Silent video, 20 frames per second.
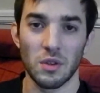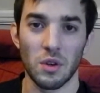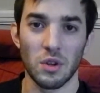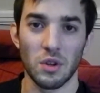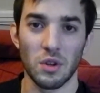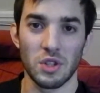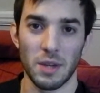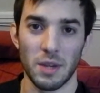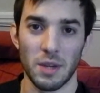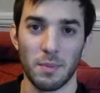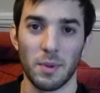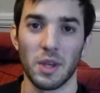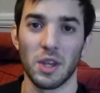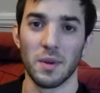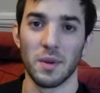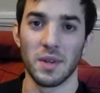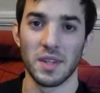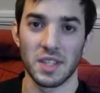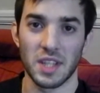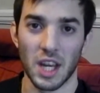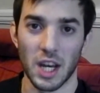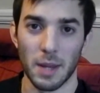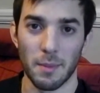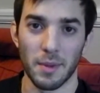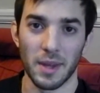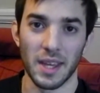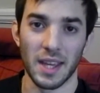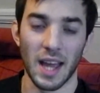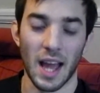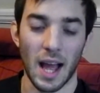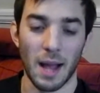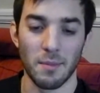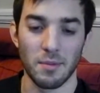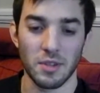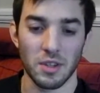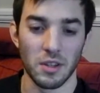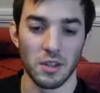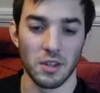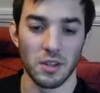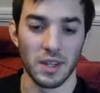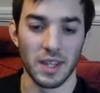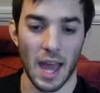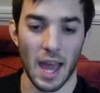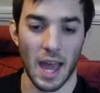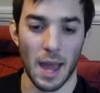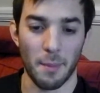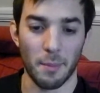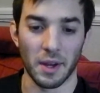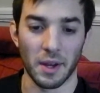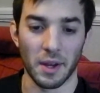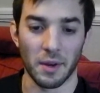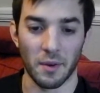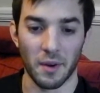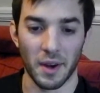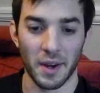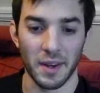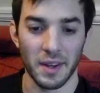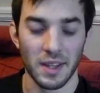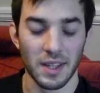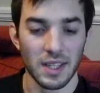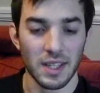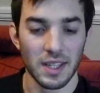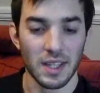core GPU is going to be absolutely epic, right?